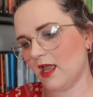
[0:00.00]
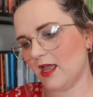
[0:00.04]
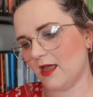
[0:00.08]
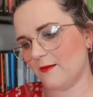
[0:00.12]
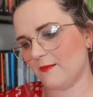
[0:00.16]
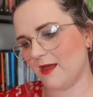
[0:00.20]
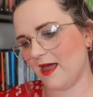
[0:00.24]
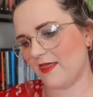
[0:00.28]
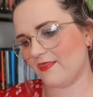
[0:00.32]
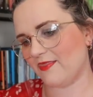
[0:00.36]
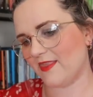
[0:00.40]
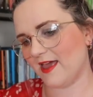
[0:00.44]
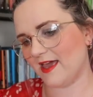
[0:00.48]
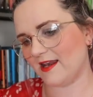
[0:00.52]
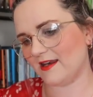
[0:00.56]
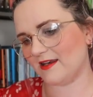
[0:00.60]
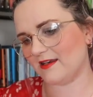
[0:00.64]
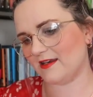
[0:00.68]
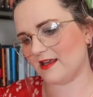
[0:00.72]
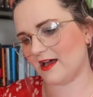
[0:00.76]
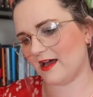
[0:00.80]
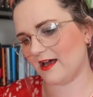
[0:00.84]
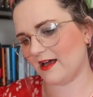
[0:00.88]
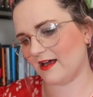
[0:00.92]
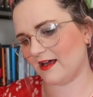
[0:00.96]
Um, and
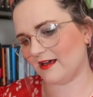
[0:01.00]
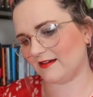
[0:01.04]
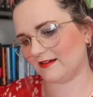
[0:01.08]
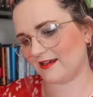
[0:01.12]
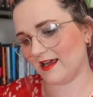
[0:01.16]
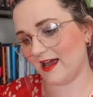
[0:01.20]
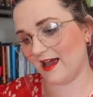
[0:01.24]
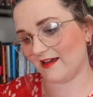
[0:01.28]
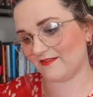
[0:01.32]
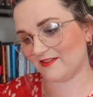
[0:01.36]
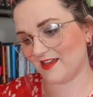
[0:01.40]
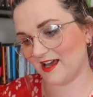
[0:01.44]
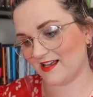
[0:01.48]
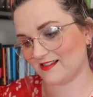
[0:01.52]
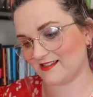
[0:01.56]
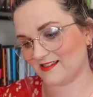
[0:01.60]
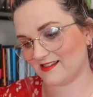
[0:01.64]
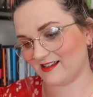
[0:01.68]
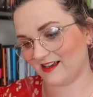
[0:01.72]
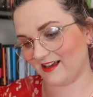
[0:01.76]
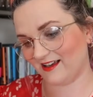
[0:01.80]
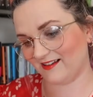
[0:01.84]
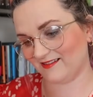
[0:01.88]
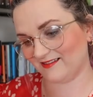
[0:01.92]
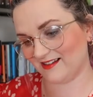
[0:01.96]
then uh, yeah,
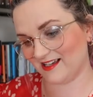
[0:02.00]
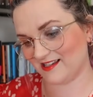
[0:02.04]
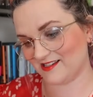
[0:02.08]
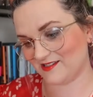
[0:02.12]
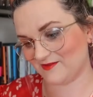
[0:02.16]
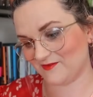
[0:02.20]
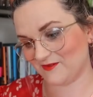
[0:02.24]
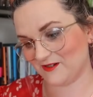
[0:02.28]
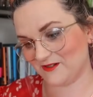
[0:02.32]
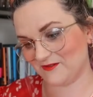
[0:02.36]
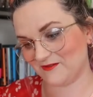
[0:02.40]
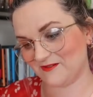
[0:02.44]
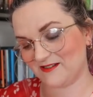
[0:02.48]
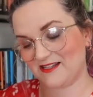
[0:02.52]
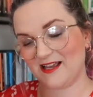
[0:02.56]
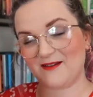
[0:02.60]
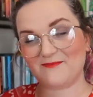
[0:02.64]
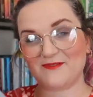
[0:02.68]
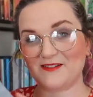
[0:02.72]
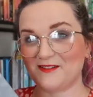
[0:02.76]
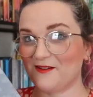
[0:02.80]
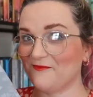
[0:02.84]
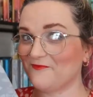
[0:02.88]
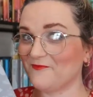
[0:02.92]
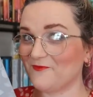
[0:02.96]
that's uh, that's what, what's
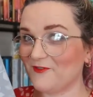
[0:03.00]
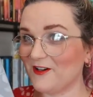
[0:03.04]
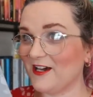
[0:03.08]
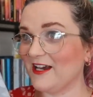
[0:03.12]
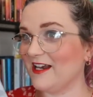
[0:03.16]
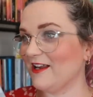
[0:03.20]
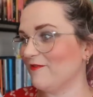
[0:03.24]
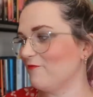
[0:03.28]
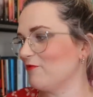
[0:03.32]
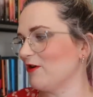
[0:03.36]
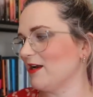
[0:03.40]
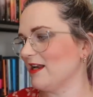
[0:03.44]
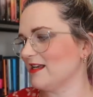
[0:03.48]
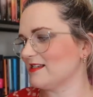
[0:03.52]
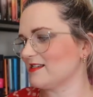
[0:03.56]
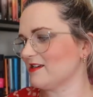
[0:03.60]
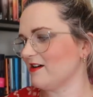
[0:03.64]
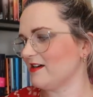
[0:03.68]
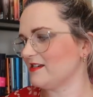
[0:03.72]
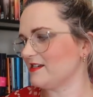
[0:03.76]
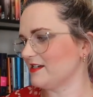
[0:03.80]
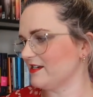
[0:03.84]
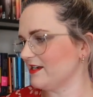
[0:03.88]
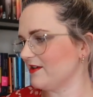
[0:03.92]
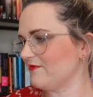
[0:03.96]
happened. I'm really, really
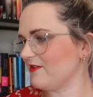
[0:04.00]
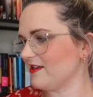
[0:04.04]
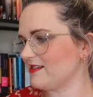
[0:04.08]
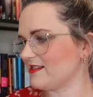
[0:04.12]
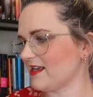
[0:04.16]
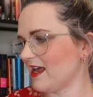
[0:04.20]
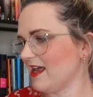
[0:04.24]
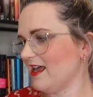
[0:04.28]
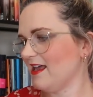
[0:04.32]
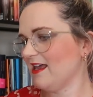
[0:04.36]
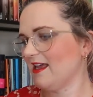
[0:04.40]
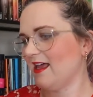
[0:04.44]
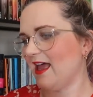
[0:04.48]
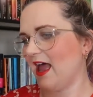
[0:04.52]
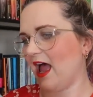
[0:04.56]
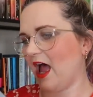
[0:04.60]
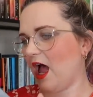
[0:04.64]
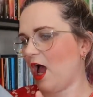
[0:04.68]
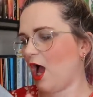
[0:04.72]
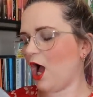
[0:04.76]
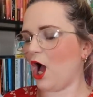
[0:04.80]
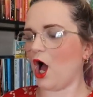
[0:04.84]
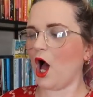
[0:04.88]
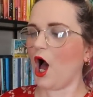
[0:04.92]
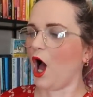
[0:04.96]
excited. If it's
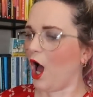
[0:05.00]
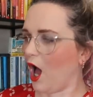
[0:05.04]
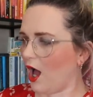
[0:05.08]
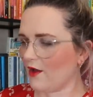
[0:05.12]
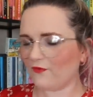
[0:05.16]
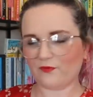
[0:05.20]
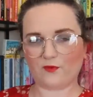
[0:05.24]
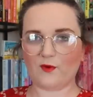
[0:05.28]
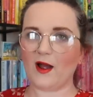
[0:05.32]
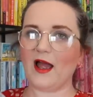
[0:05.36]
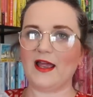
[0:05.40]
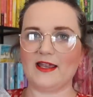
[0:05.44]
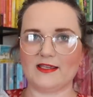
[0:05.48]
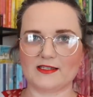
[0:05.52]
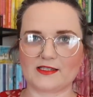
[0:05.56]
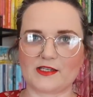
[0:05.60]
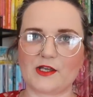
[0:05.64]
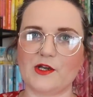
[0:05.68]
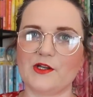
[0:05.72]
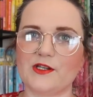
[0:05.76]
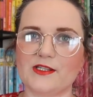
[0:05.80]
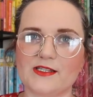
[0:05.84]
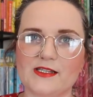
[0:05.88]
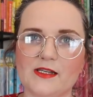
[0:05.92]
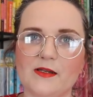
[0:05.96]
halfway as
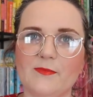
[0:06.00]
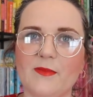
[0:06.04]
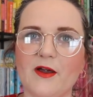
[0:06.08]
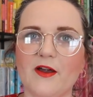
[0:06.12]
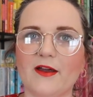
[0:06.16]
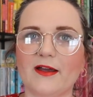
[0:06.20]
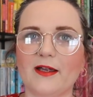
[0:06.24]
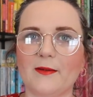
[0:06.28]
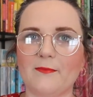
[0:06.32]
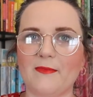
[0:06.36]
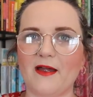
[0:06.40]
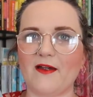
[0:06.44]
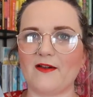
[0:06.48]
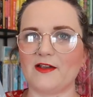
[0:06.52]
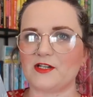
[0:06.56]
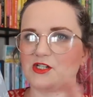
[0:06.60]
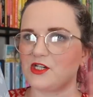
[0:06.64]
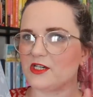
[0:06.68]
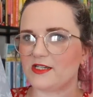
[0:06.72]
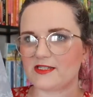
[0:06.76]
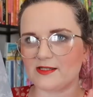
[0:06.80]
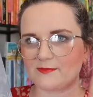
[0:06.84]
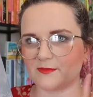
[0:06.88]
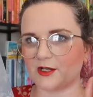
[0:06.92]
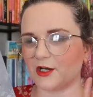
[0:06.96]
good as An American
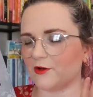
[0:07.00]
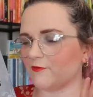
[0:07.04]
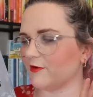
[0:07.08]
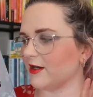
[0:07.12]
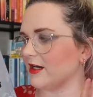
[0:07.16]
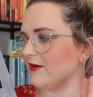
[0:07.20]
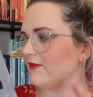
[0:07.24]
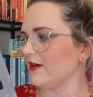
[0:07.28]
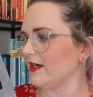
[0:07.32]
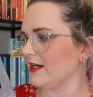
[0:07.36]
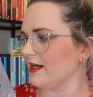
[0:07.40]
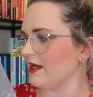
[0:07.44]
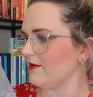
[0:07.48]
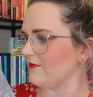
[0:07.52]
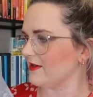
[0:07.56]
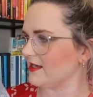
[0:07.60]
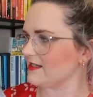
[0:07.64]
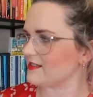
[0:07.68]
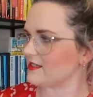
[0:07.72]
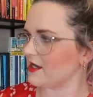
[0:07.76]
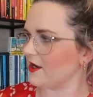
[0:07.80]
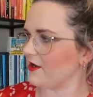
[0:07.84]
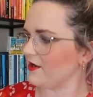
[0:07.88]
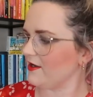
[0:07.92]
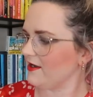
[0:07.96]
Marriage is, I'm going to really, really love
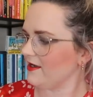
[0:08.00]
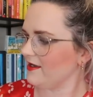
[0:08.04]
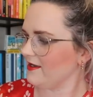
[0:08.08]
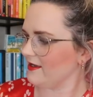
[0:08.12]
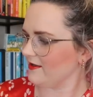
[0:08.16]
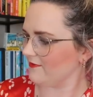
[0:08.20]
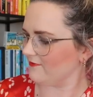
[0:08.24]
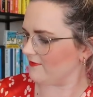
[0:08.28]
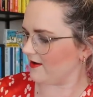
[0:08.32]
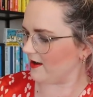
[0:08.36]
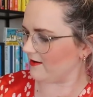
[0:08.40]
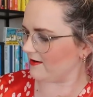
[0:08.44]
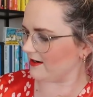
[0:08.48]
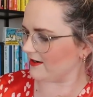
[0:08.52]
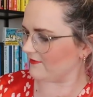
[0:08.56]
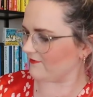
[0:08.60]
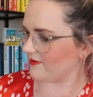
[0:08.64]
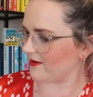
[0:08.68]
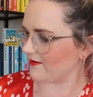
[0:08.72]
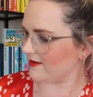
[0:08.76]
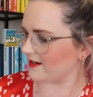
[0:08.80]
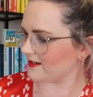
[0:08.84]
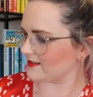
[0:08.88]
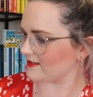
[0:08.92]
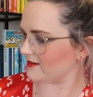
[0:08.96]
it. So very,
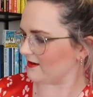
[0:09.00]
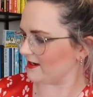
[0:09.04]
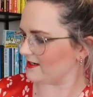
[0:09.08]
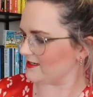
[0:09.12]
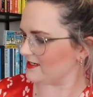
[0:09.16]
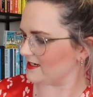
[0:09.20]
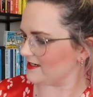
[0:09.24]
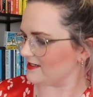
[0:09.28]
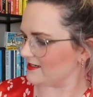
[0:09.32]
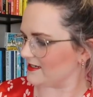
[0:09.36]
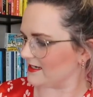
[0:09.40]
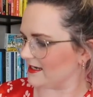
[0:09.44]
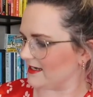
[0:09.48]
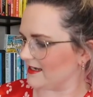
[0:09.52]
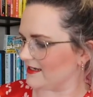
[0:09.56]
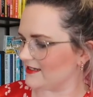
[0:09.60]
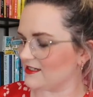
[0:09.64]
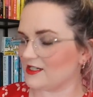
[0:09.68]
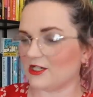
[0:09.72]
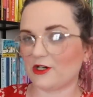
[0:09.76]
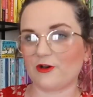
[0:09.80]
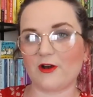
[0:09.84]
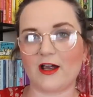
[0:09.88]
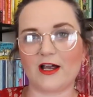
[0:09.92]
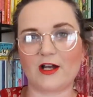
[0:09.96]
very excited to,
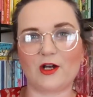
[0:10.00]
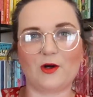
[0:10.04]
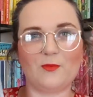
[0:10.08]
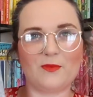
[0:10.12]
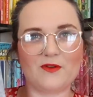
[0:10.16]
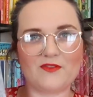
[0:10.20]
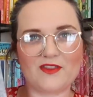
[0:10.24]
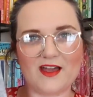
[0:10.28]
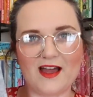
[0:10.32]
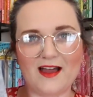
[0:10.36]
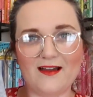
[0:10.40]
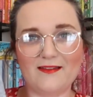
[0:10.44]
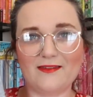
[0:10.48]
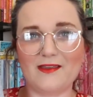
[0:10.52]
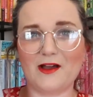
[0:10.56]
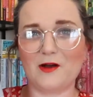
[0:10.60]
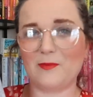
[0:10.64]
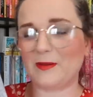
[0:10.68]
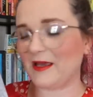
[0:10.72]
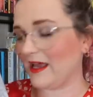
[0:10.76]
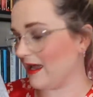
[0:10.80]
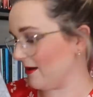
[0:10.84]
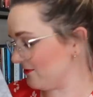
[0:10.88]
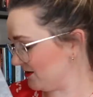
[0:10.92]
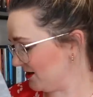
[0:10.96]
to crack on with that, and
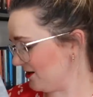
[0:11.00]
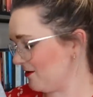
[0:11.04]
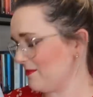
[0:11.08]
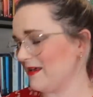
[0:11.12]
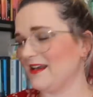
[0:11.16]
that'll be happening.